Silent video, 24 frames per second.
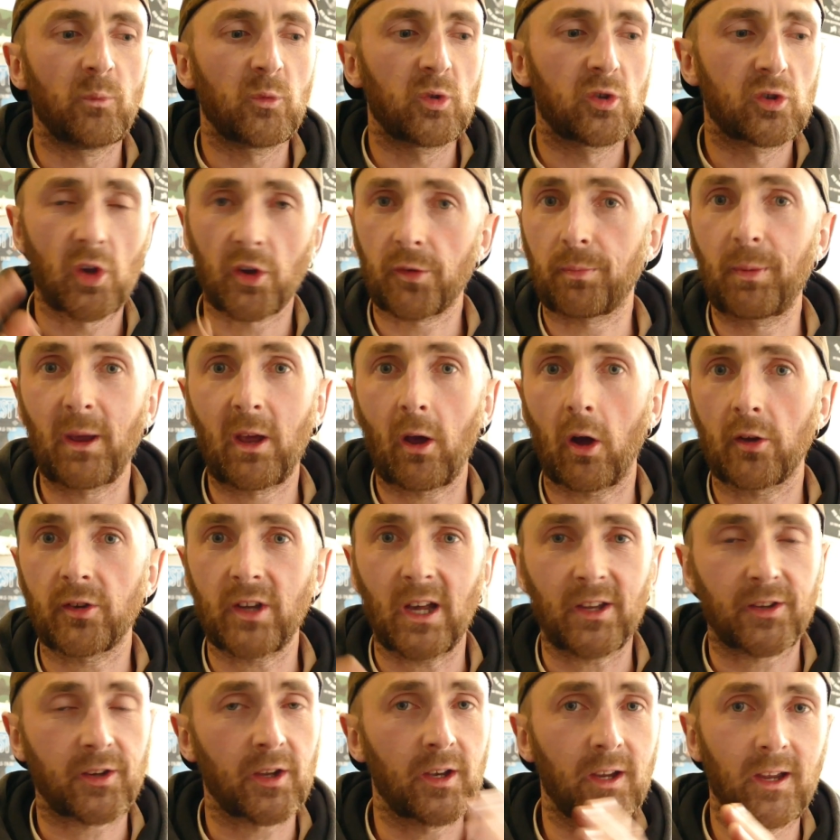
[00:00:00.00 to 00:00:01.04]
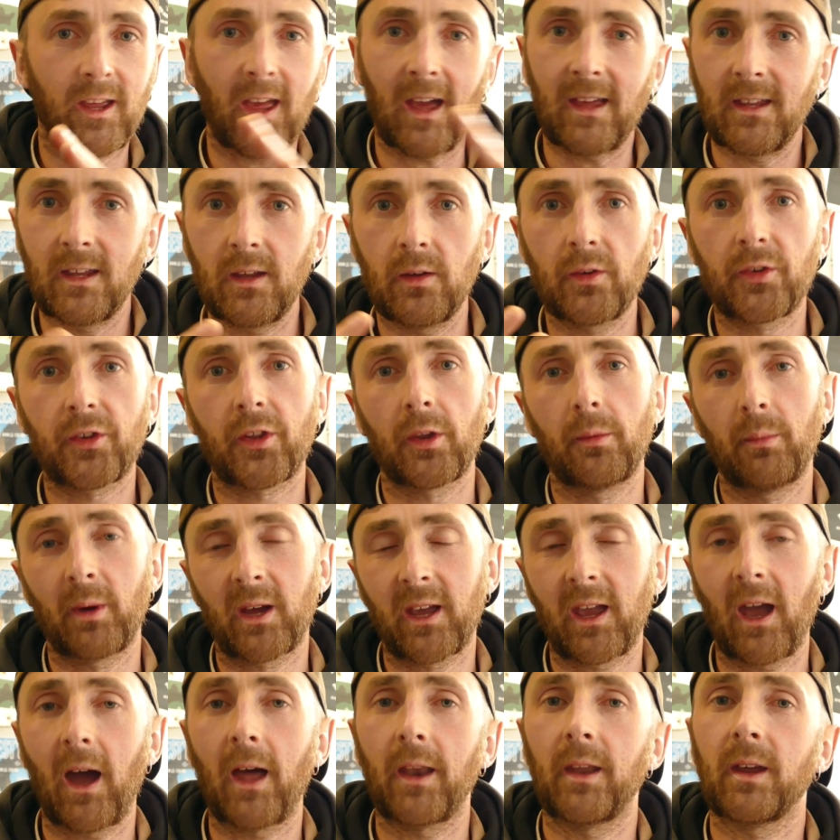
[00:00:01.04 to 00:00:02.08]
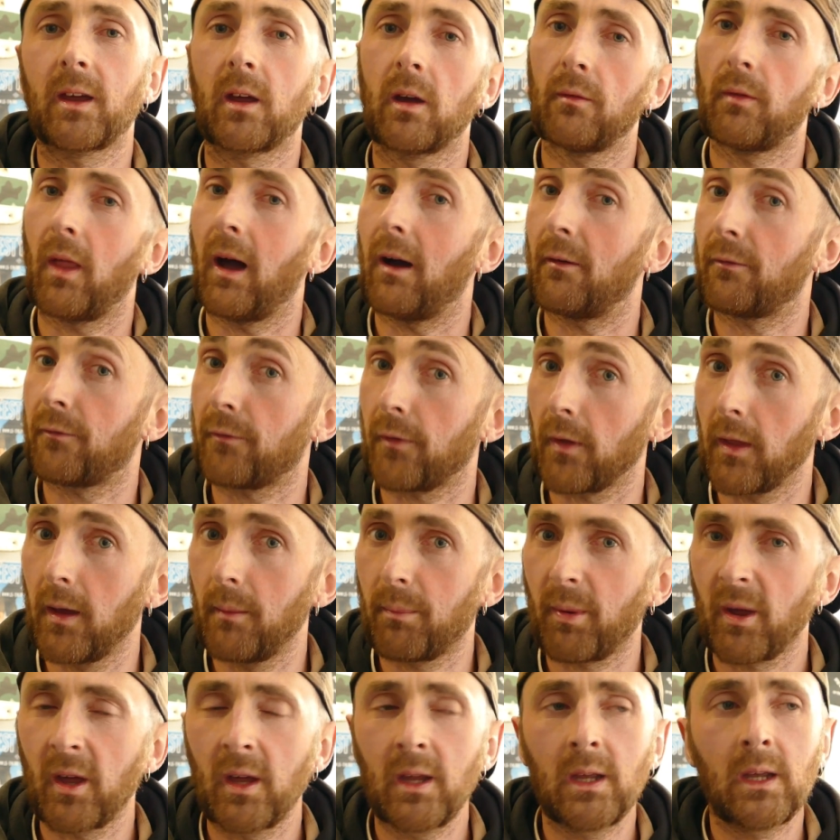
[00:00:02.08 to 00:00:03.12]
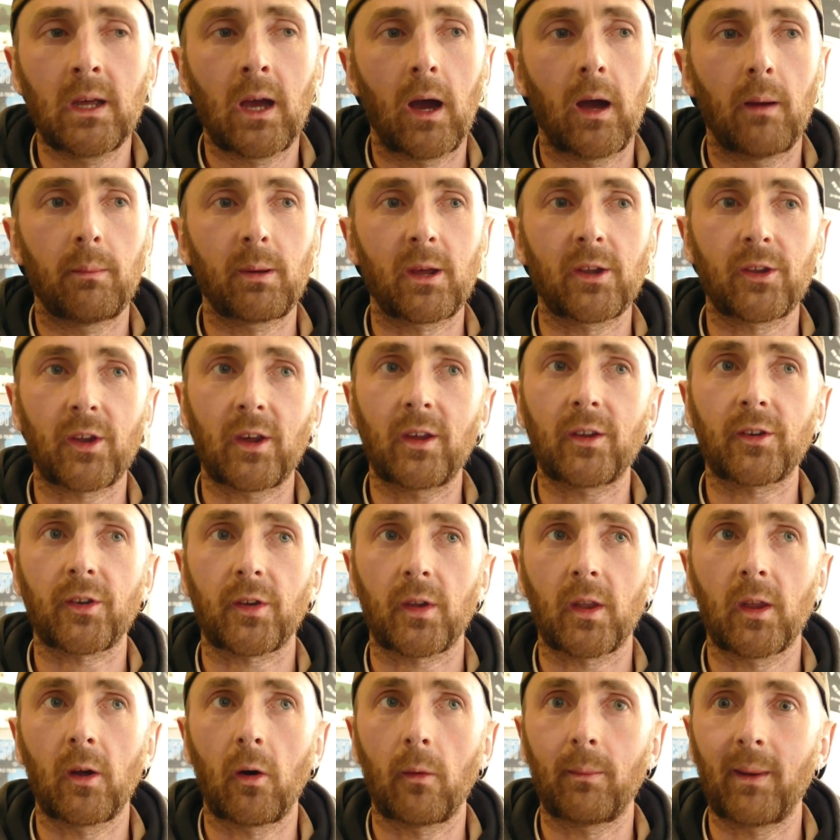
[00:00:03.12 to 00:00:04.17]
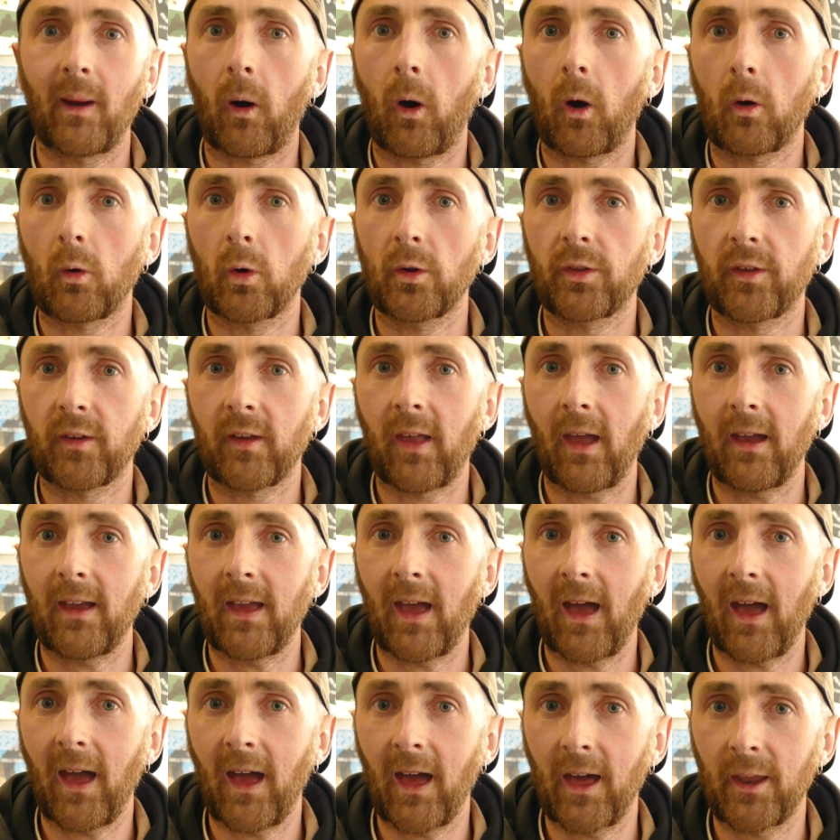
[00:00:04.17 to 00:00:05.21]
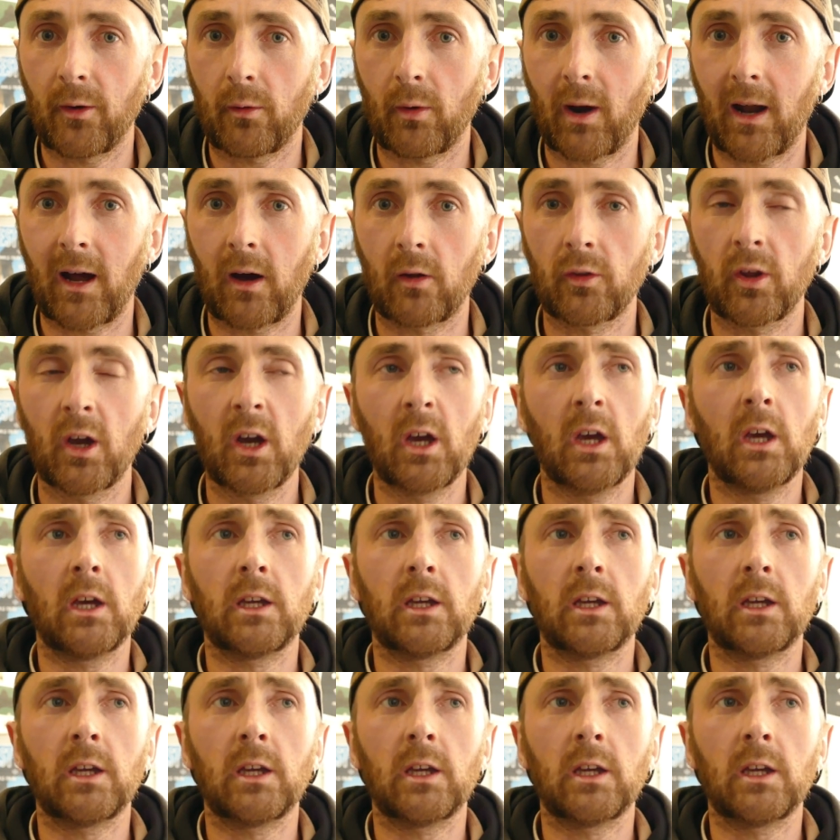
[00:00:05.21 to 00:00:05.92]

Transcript: Just because that's going to get you used to the mechanic of that flip, because it is a little bit awkward to get your head around.